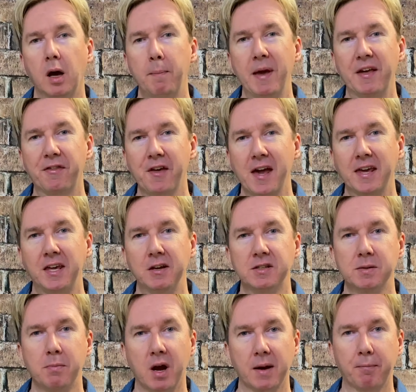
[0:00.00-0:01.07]
A big thank you
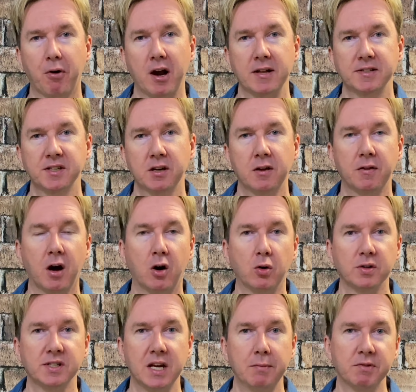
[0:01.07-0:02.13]
to Mike Branson and the
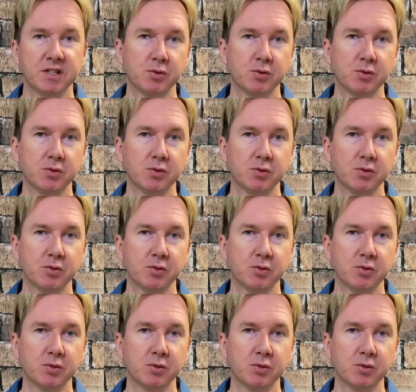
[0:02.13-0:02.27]
whole team